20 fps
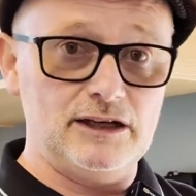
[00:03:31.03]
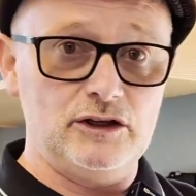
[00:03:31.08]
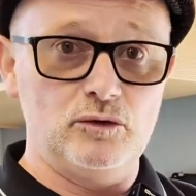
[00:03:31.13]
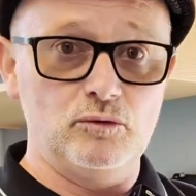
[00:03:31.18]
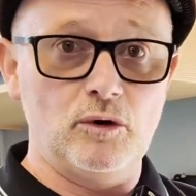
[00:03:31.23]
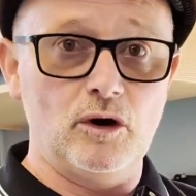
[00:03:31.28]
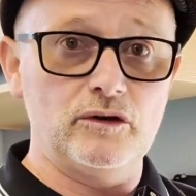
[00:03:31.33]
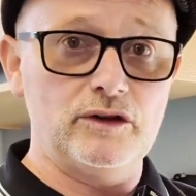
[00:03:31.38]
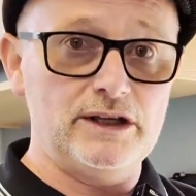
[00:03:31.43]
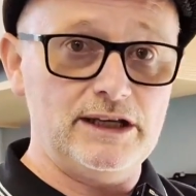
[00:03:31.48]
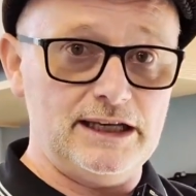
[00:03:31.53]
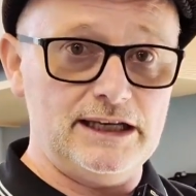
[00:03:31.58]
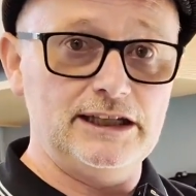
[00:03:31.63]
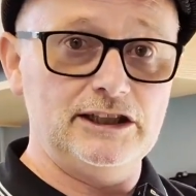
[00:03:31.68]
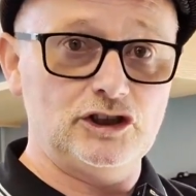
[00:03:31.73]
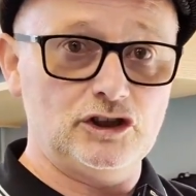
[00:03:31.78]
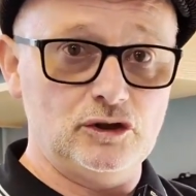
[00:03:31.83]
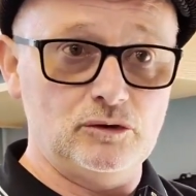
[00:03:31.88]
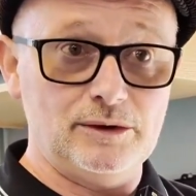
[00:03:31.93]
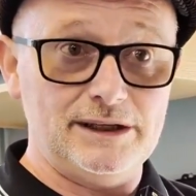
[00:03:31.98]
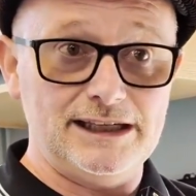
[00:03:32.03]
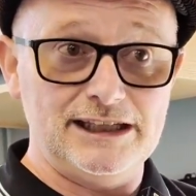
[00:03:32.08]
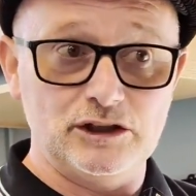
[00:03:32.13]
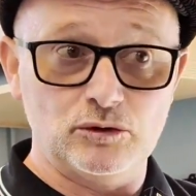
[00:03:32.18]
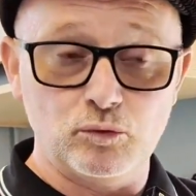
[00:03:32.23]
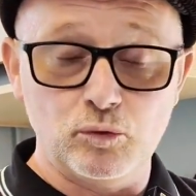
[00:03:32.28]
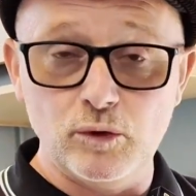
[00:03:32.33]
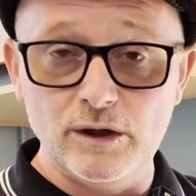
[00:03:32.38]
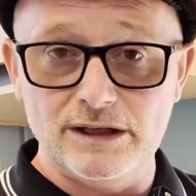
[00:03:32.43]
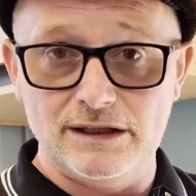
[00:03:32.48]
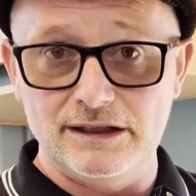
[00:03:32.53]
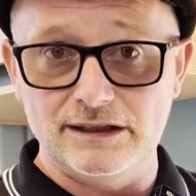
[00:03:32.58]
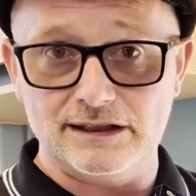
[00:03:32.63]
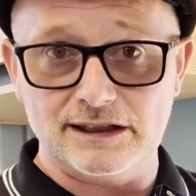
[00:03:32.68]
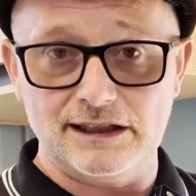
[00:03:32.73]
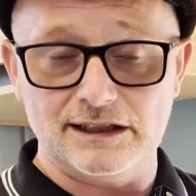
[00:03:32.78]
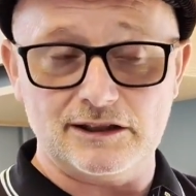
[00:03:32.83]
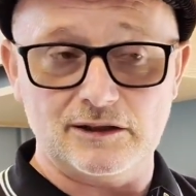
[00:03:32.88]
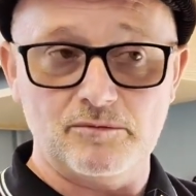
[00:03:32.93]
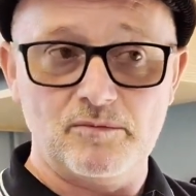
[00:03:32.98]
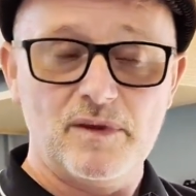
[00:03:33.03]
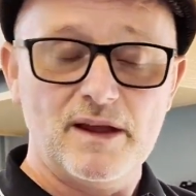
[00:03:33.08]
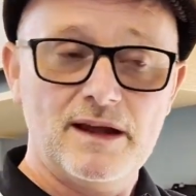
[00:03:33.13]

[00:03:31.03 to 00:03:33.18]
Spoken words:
you what the issue is with your system.